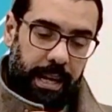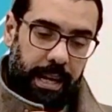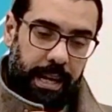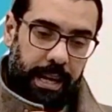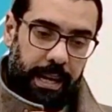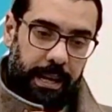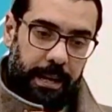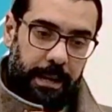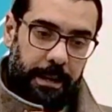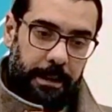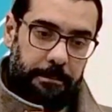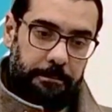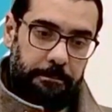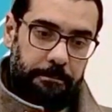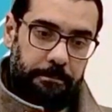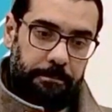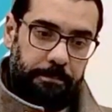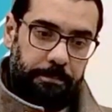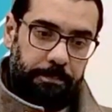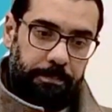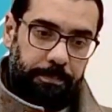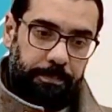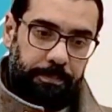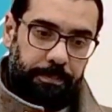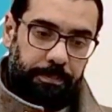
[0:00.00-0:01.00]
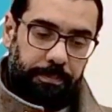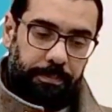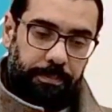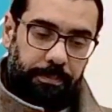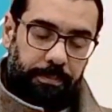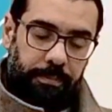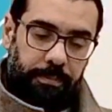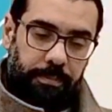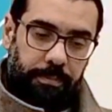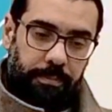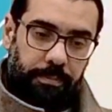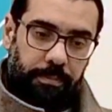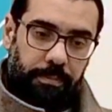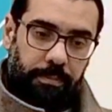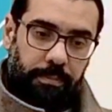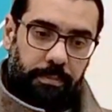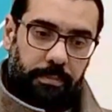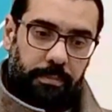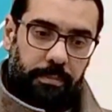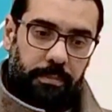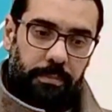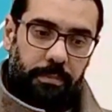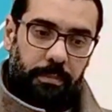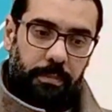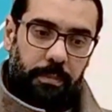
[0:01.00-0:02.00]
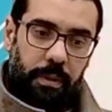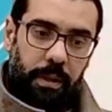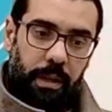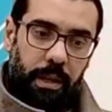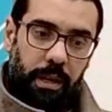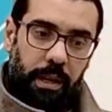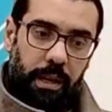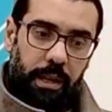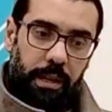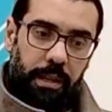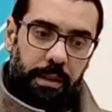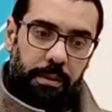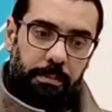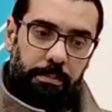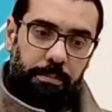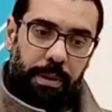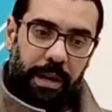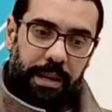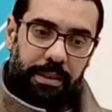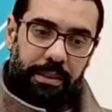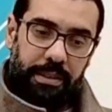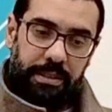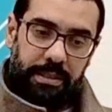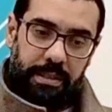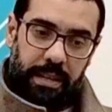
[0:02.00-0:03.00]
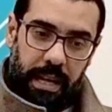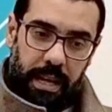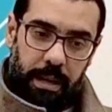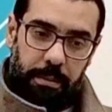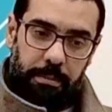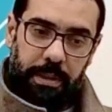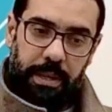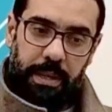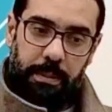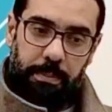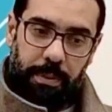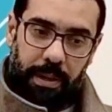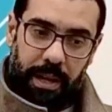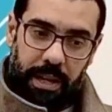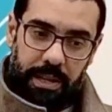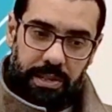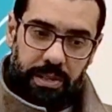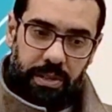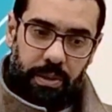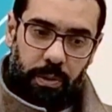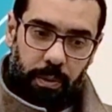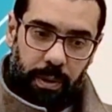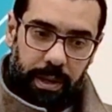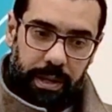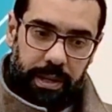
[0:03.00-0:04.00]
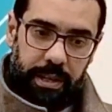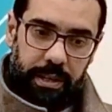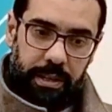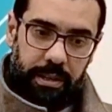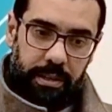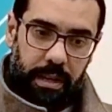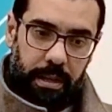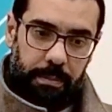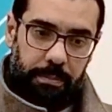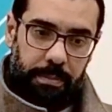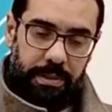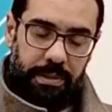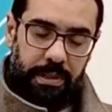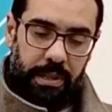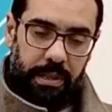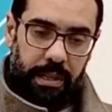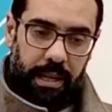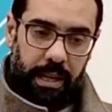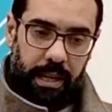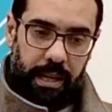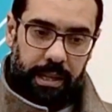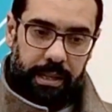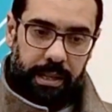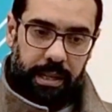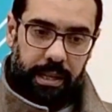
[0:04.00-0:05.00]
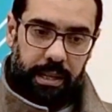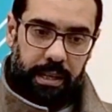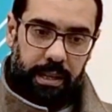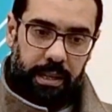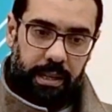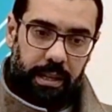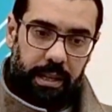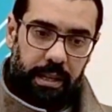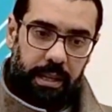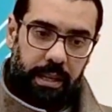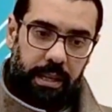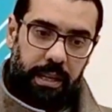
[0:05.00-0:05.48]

By the time he passed away, rahmatullah alayhi,